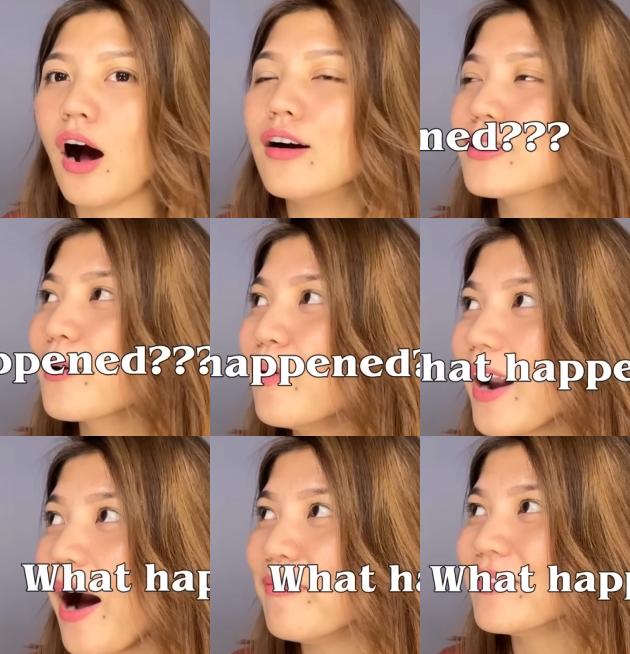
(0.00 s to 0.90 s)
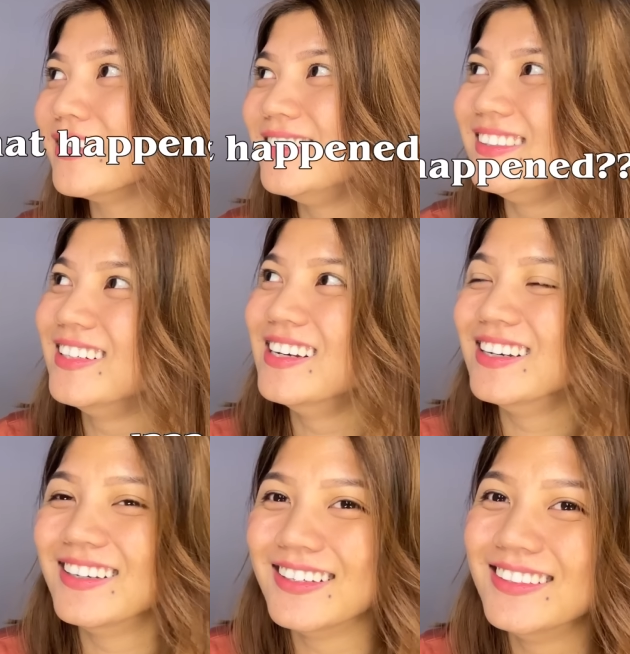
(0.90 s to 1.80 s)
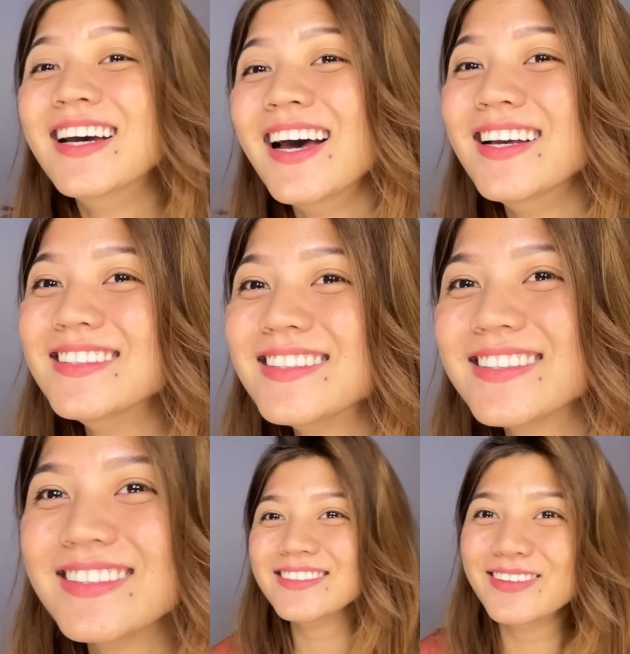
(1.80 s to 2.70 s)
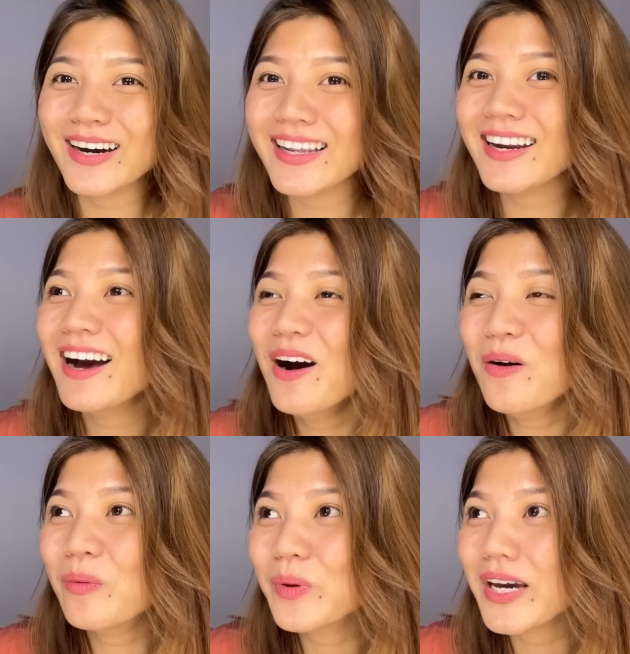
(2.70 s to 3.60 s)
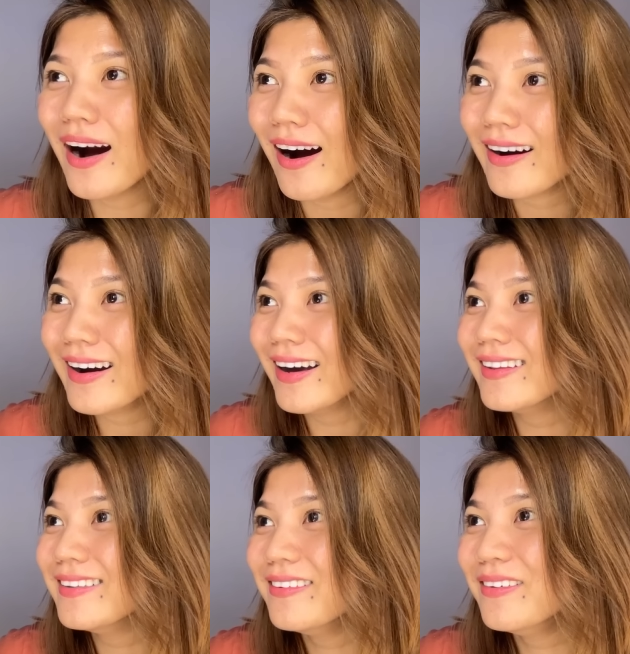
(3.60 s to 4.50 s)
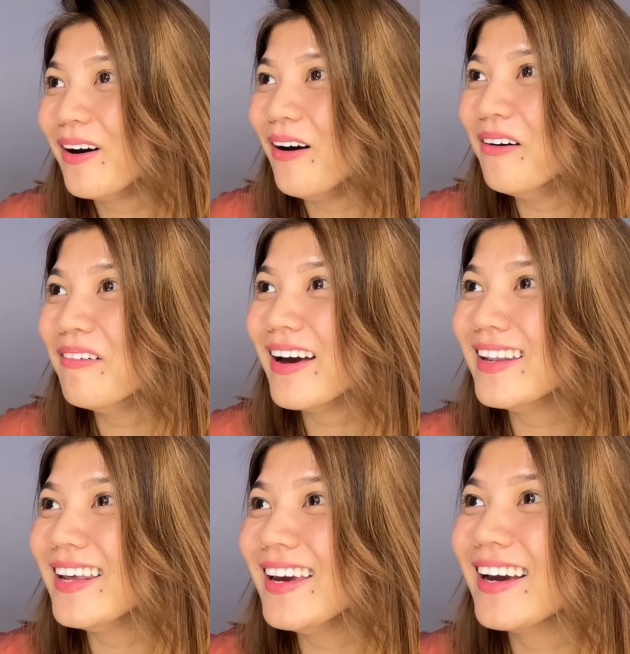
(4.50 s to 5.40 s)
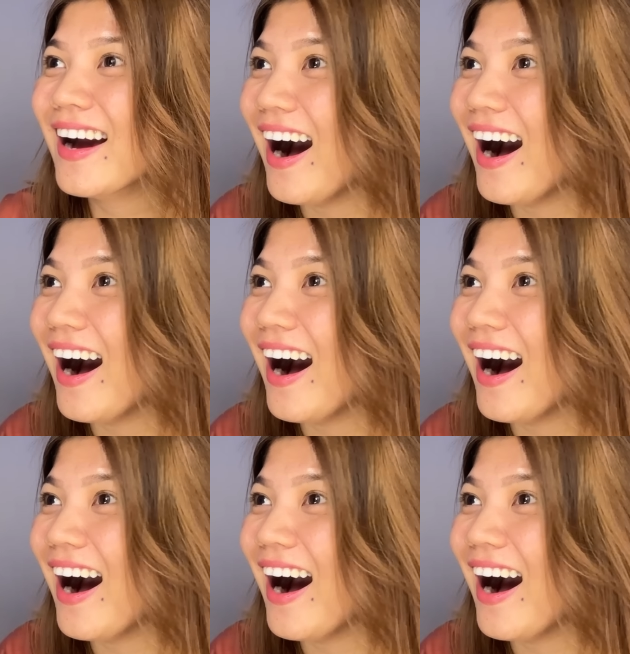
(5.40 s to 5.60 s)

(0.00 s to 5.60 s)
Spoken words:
I was like, what happened? And she went, we are at the wrong wedding.